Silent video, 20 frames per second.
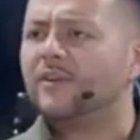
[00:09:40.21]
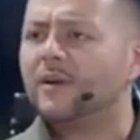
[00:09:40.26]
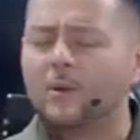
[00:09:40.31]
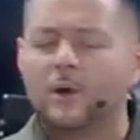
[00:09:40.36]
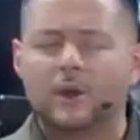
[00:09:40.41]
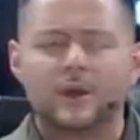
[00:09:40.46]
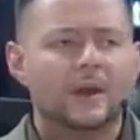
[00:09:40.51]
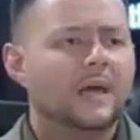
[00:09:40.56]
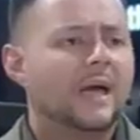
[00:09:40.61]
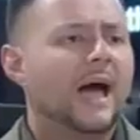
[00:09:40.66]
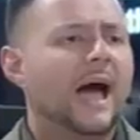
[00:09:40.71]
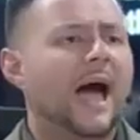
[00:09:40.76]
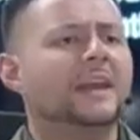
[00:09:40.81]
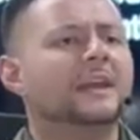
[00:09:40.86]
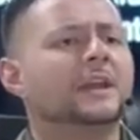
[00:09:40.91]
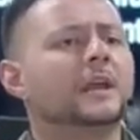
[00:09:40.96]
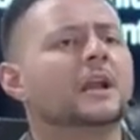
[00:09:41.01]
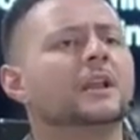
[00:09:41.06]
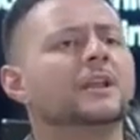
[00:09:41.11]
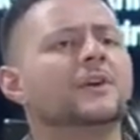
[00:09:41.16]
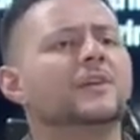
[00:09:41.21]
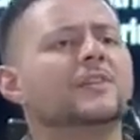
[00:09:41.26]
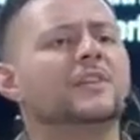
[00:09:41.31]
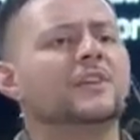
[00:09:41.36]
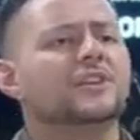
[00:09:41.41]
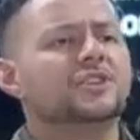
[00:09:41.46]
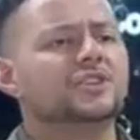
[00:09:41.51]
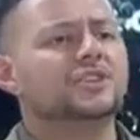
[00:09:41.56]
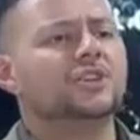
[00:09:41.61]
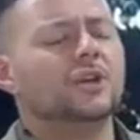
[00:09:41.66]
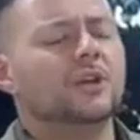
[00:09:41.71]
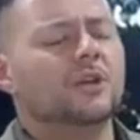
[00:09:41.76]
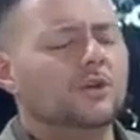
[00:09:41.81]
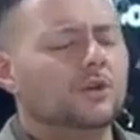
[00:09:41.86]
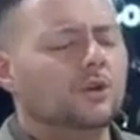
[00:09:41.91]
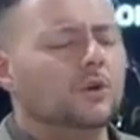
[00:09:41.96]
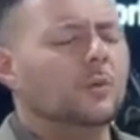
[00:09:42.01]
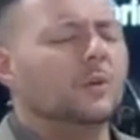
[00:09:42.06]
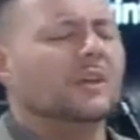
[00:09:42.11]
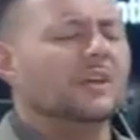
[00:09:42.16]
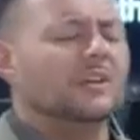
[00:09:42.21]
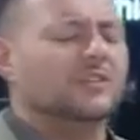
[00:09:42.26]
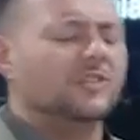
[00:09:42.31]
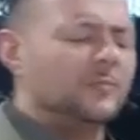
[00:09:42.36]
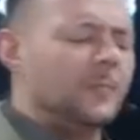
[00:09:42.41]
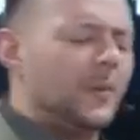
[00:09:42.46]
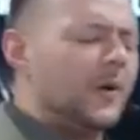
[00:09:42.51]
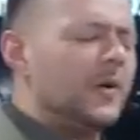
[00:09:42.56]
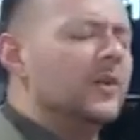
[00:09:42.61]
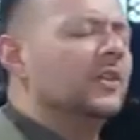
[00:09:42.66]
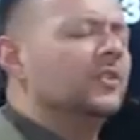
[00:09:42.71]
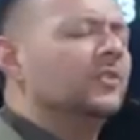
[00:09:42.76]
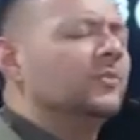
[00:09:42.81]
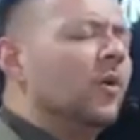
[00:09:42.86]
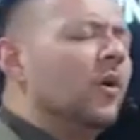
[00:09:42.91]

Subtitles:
Come on, I declare this year you will experience